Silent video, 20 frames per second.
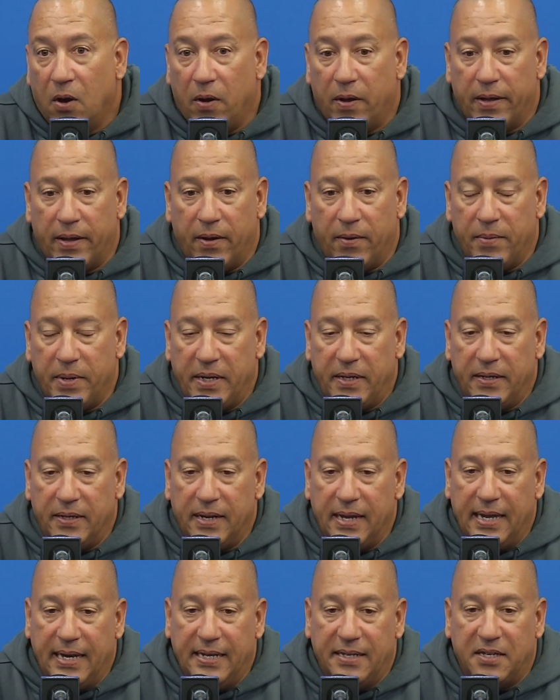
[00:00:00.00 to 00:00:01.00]
Oh, I
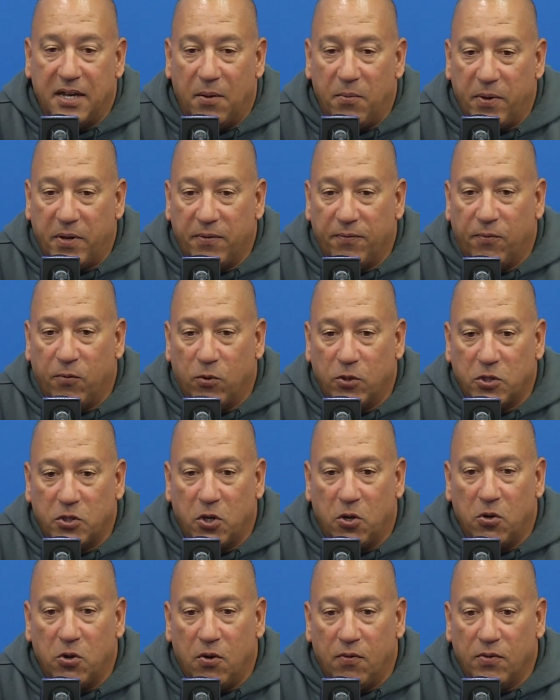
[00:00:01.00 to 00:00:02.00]
mean, anytime we can force
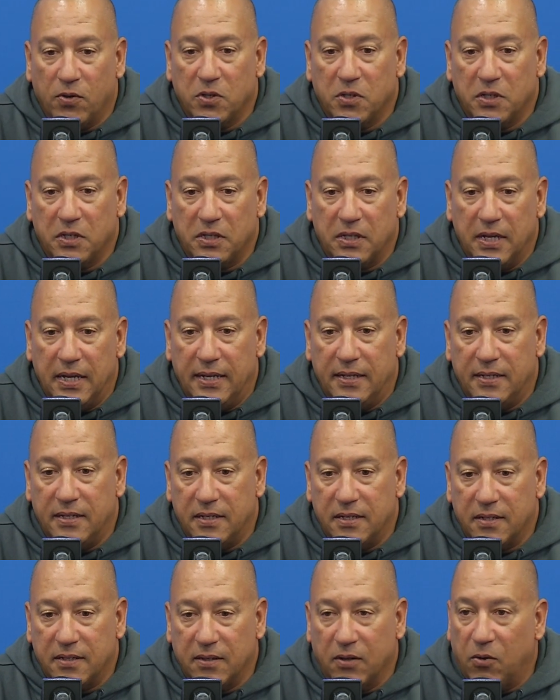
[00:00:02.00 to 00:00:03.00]
turnovers,
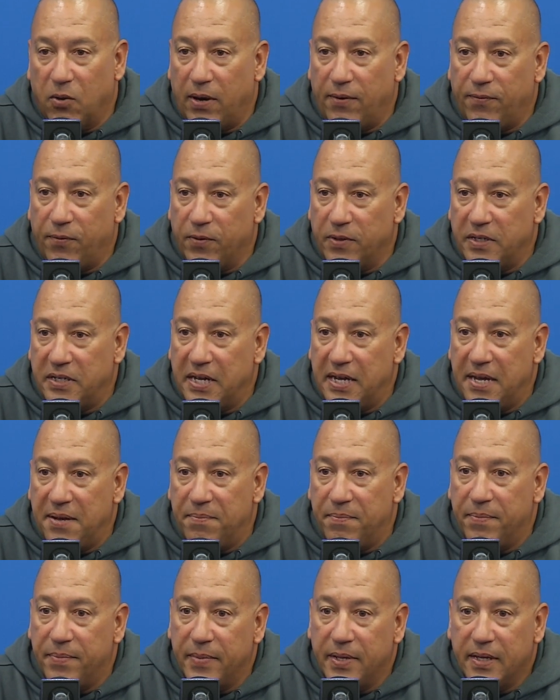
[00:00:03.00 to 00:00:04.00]
it's great for the
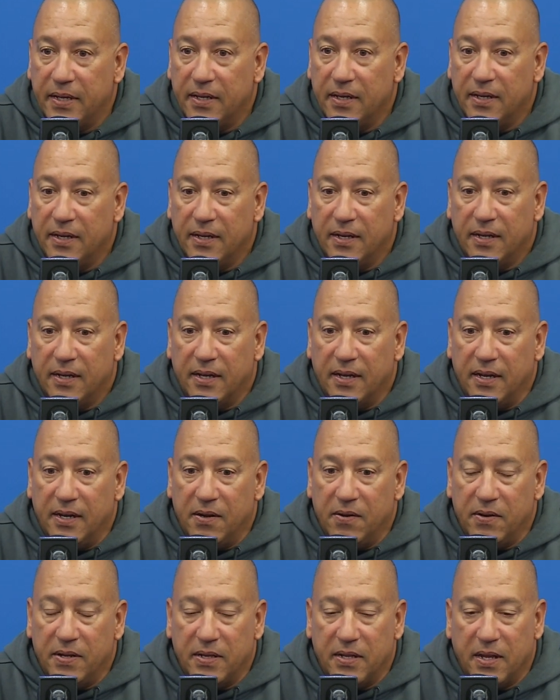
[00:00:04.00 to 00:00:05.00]
team.
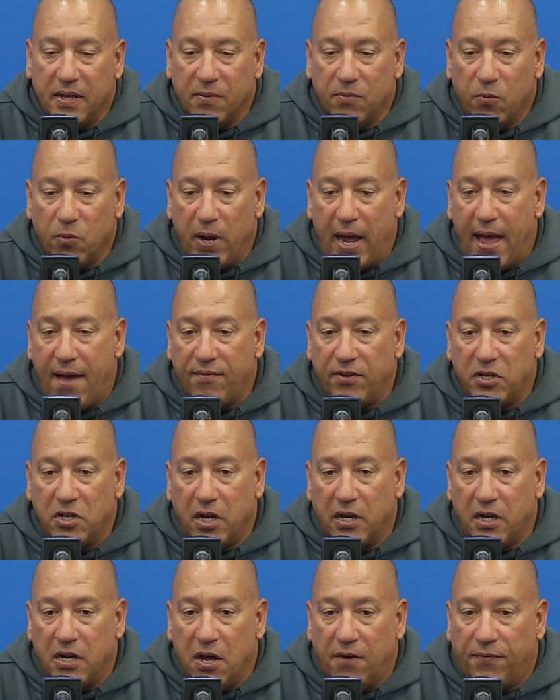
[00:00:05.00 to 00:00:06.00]
You know, and we haven't
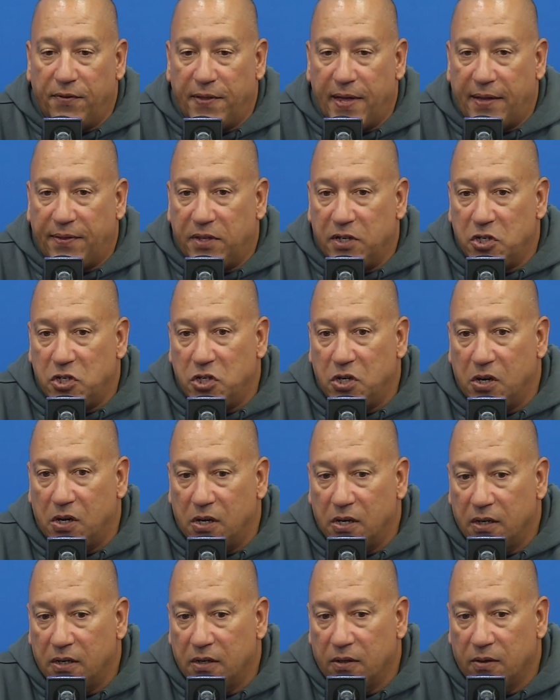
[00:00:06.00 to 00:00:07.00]
done enough of that this
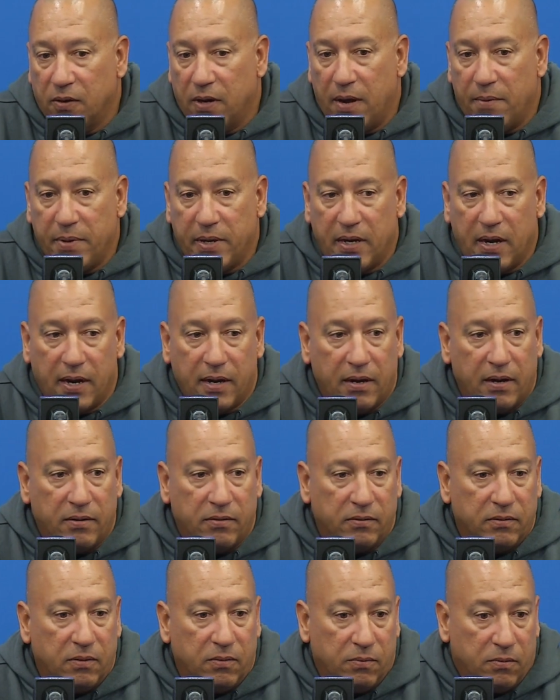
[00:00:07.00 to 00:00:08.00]
year. I
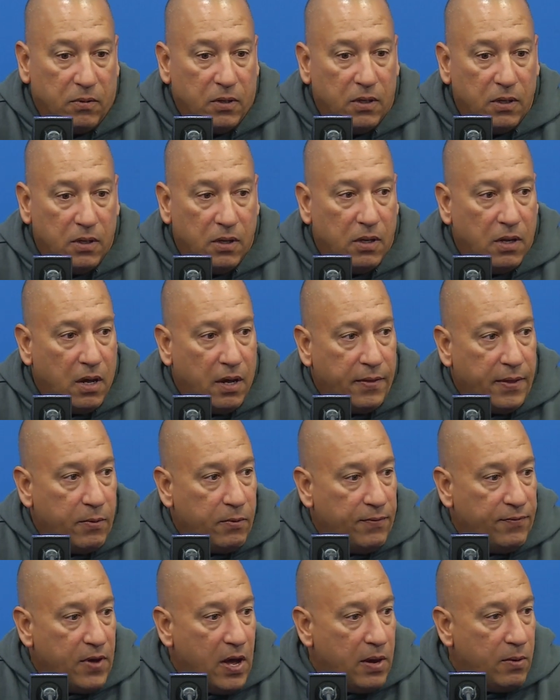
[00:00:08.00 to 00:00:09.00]
think
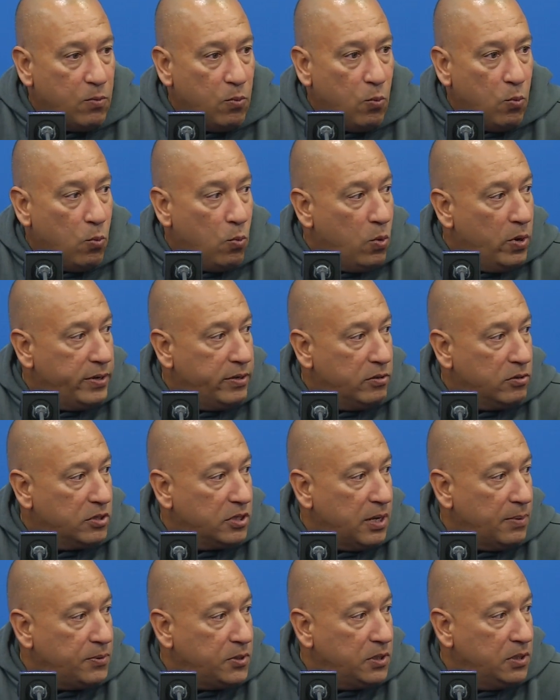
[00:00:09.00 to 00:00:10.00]
we've got one
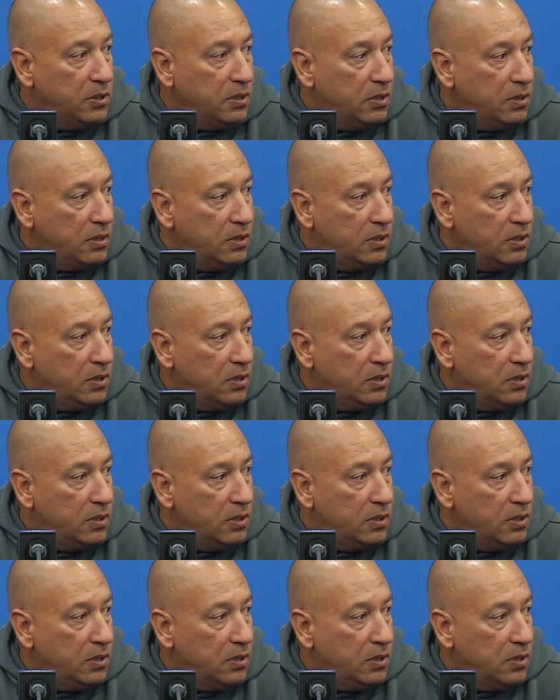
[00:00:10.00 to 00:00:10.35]
interception.